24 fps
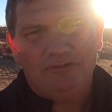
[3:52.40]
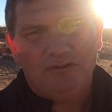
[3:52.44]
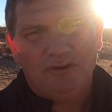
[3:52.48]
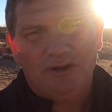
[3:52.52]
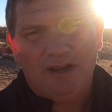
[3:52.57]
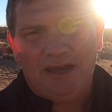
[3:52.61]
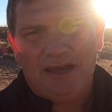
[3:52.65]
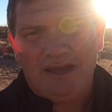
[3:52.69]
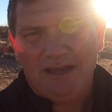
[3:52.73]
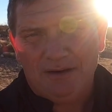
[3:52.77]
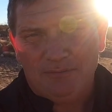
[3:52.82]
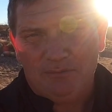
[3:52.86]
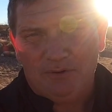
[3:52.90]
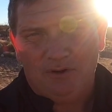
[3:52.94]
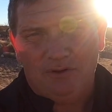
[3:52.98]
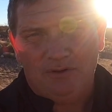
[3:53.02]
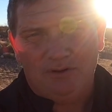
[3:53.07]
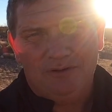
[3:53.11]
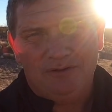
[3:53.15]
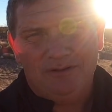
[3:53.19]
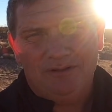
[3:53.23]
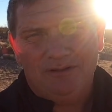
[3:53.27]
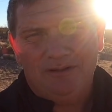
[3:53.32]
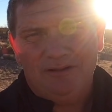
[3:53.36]
different
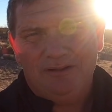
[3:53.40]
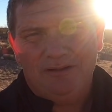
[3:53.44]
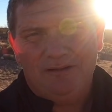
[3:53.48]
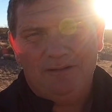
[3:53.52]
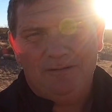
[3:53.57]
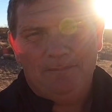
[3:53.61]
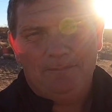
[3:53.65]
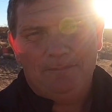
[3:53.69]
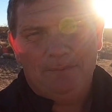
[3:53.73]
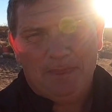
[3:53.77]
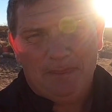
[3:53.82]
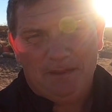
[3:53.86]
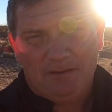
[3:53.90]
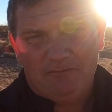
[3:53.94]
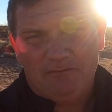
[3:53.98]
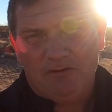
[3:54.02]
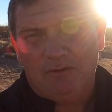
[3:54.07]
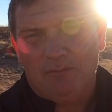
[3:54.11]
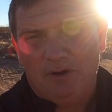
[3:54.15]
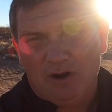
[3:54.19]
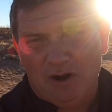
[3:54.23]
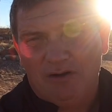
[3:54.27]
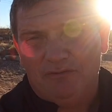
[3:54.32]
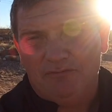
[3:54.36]
animal
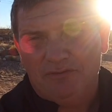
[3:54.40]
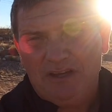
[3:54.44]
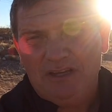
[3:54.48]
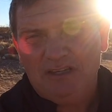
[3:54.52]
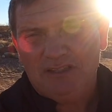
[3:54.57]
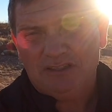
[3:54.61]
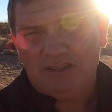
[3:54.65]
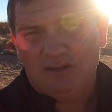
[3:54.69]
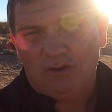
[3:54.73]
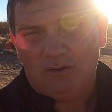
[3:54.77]
from RV